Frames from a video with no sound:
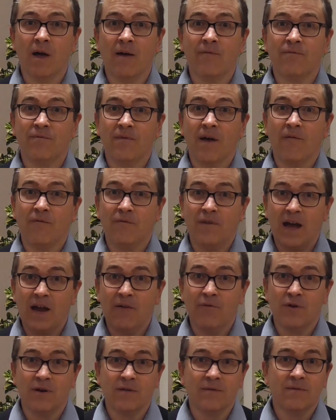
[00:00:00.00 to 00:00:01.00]
a
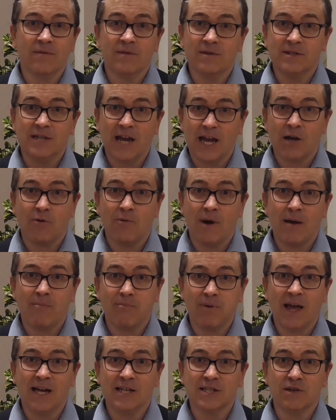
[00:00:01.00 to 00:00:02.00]
favourite takeaway
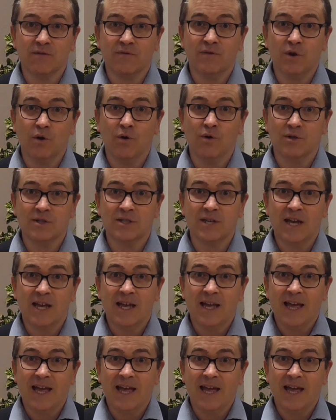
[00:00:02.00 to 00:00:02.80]
place of yours